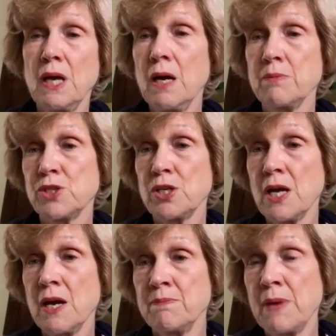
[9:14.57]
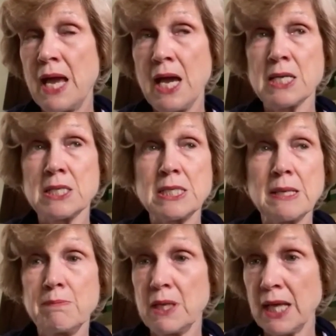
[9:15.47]
Amsterdam, and
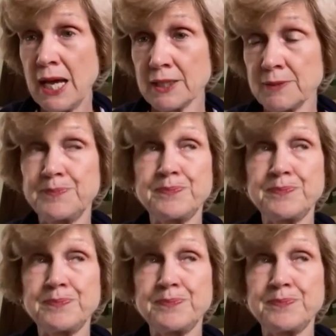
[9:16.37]
Milan.